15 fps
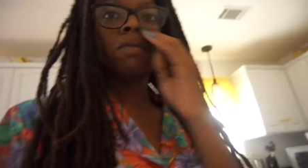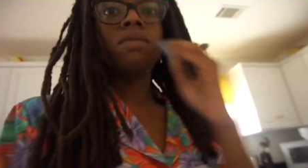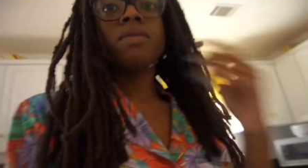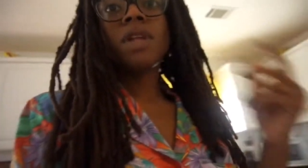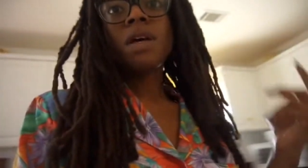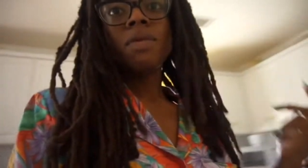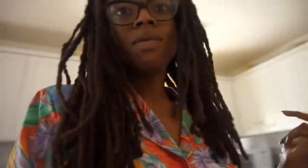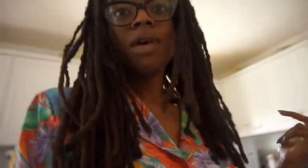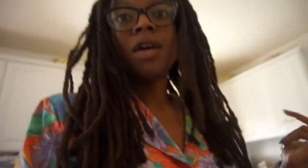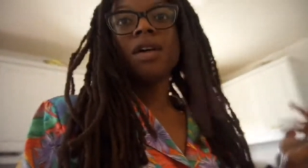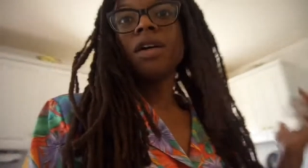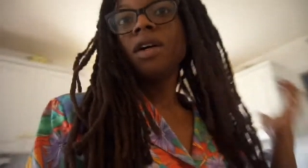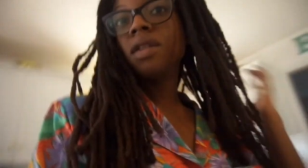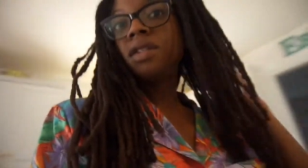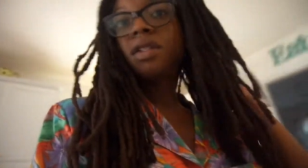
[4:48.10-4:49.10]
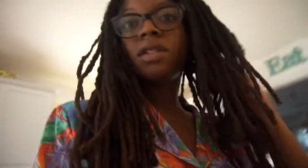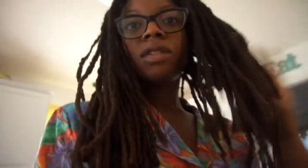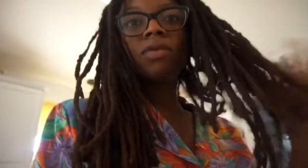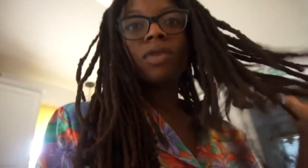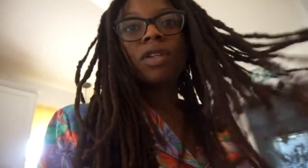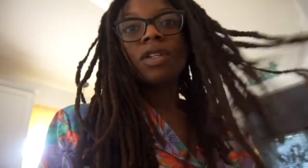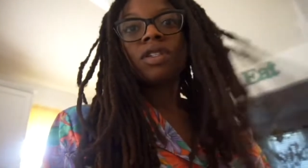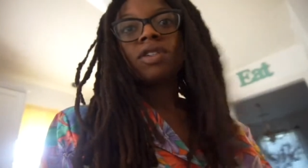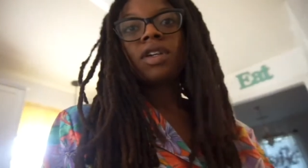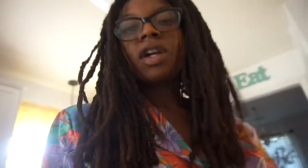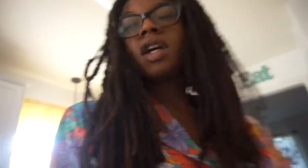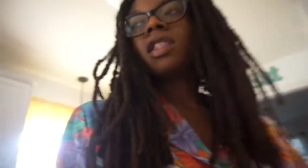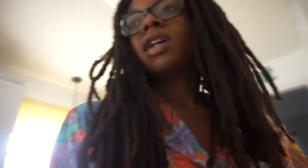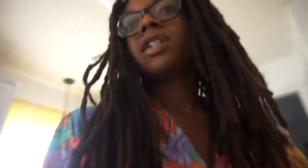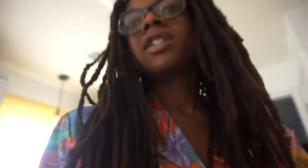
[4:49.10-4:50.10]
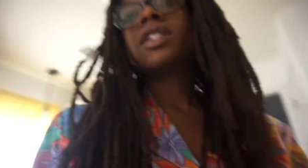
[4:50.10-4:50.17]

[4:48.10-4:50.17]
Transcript: But I'll be back. I just want to show y'all Elijah.